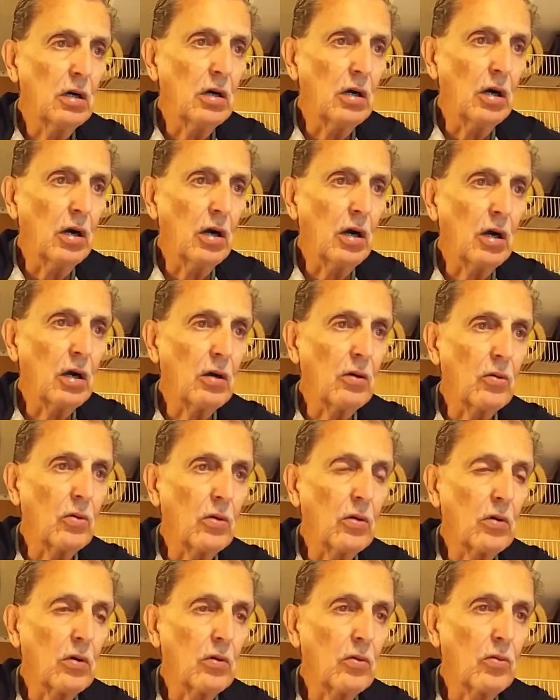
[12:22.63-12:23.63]
are
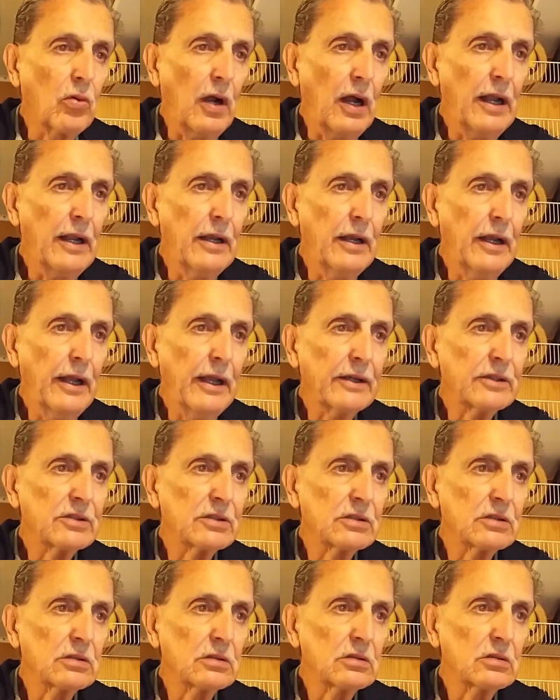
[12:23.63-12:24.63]
right next
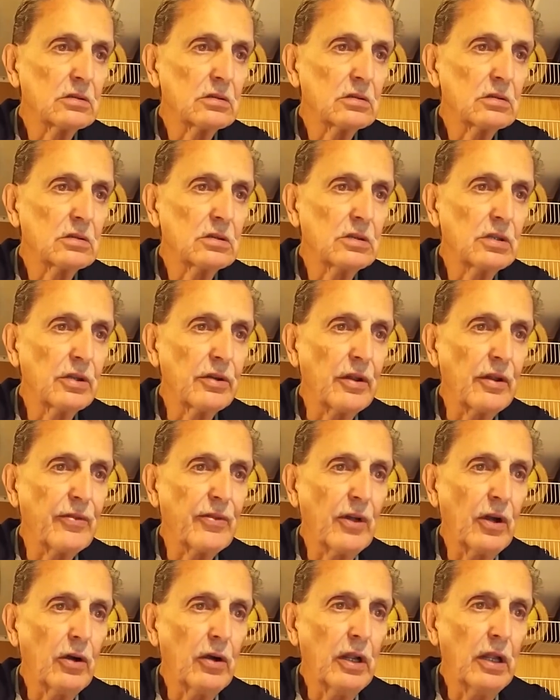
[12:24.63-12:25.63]
to the
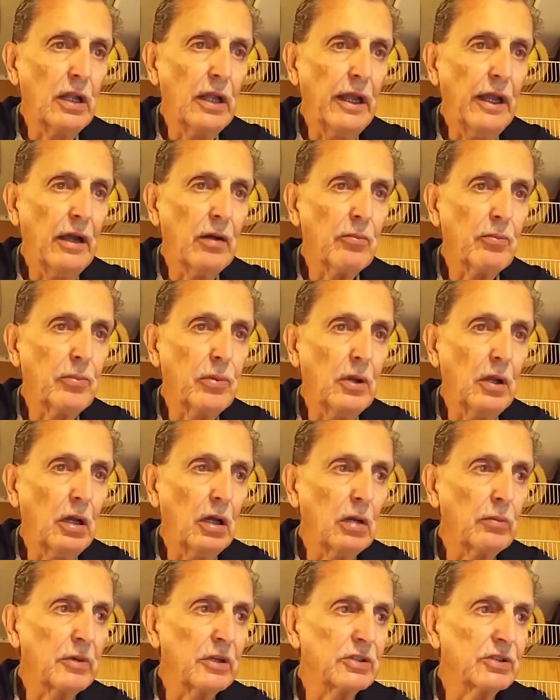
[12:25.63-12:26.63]
30 amp
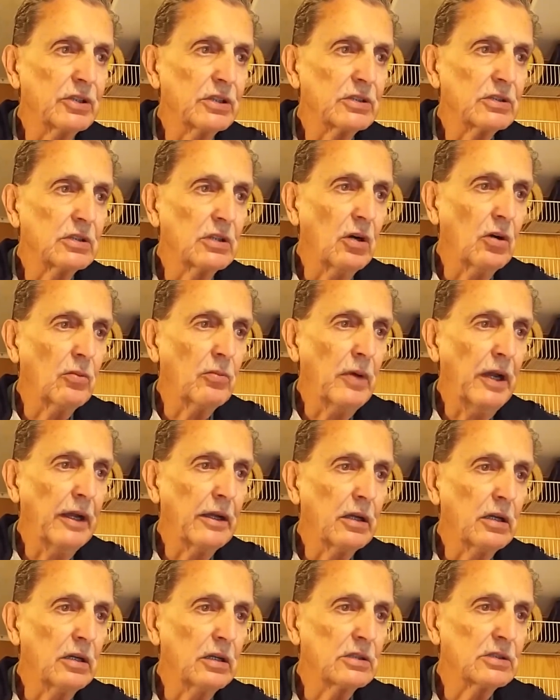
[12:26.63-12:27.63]
plug but just don't
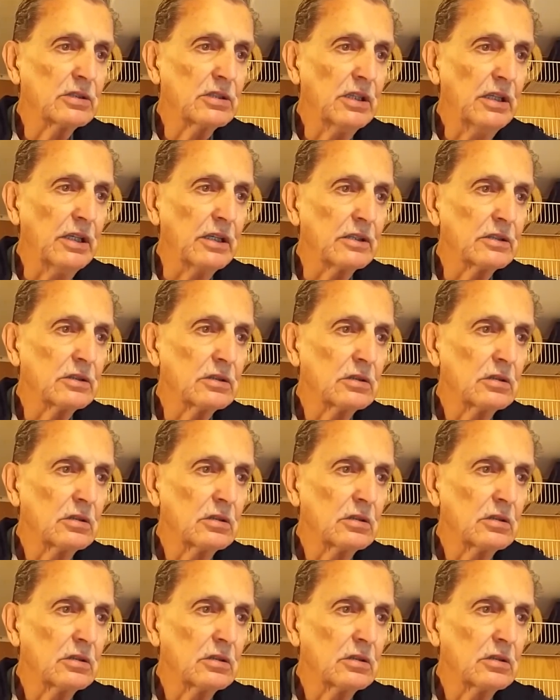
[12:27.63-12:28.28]
make good sense.